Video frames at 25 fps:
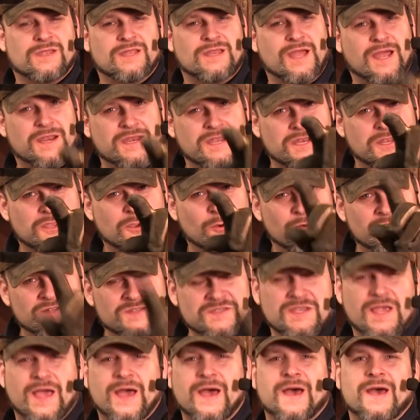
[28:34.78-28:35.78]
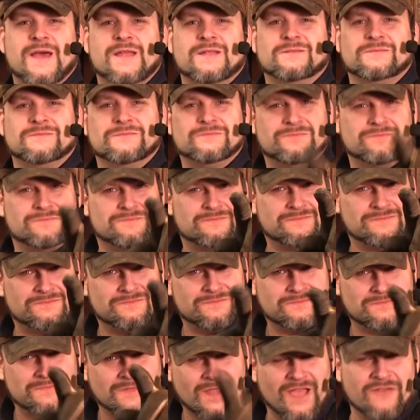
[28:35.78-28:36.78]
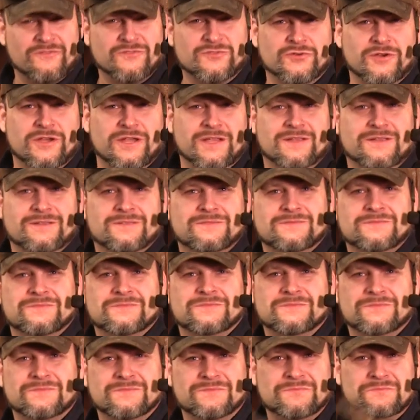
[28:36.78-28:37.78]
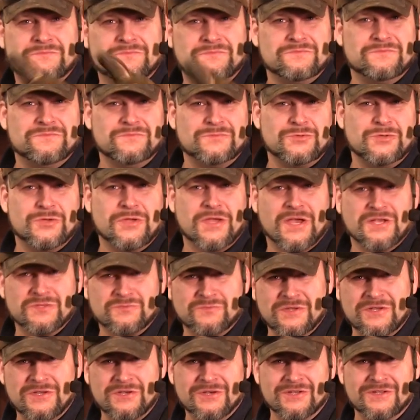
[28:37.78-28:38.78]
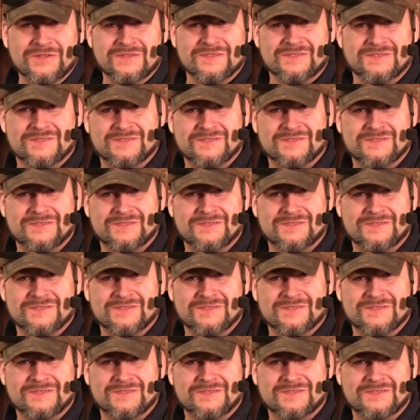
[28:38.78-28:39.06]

Now I need to go inside and have a drink. You guys be good.